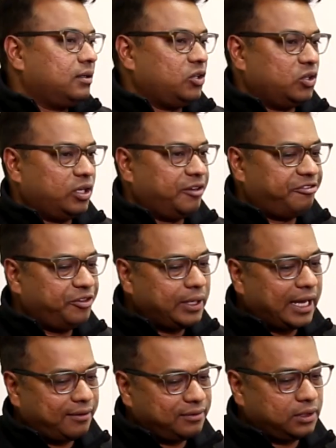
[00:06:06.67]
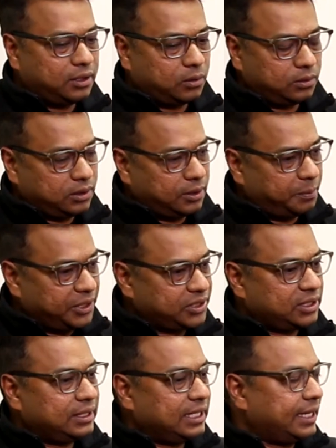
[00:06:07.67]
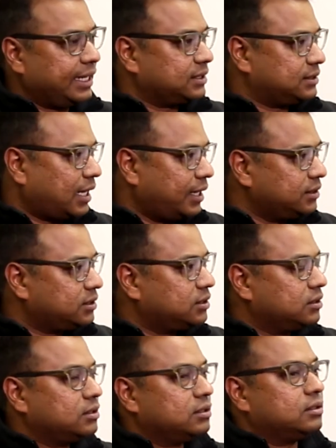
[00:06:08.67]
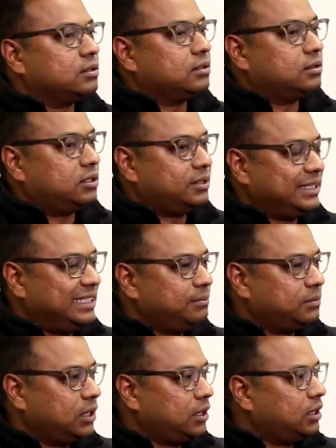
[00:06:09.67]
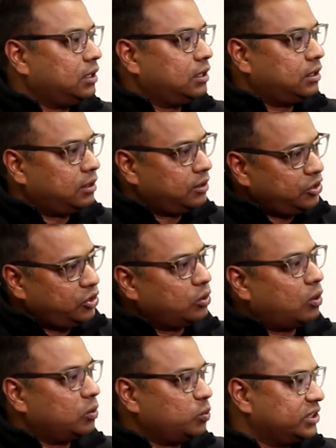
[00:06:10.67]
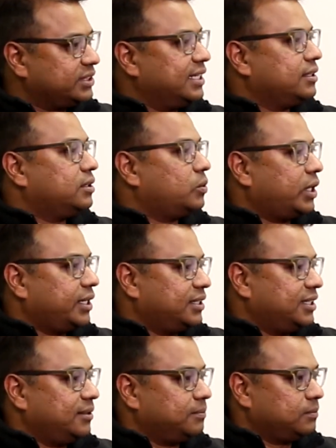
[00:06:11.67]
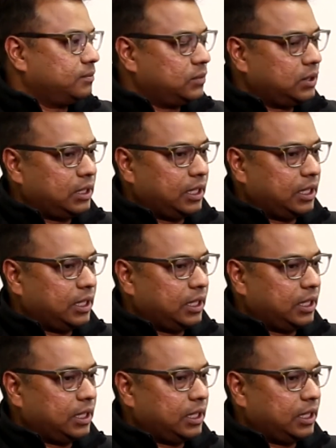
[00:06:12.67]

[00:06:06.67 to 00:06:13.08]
You okay. know, if you have the the mission that excites the team, you always get the right team. Okay.